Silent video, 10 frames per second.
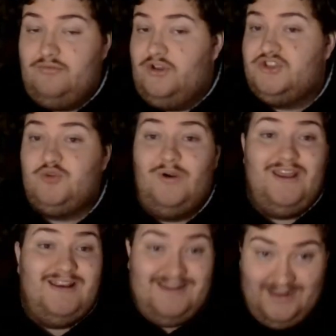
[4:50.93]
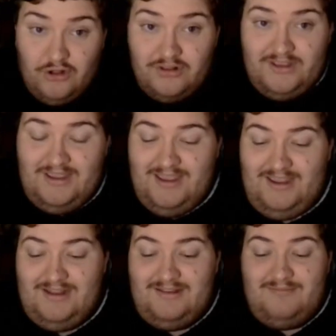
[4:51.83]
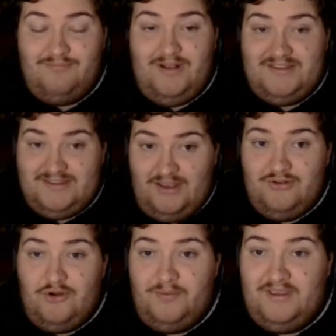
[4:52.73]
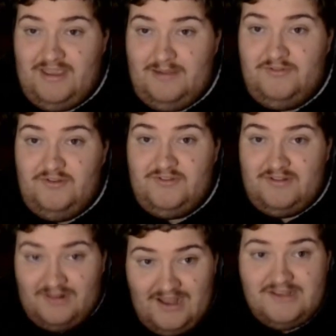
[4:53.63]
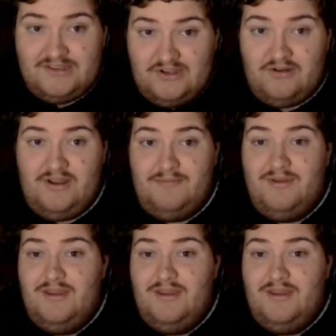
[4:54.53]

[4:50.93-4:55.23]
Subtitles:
lost 28-0 at Suncorp in Game 2. So the last time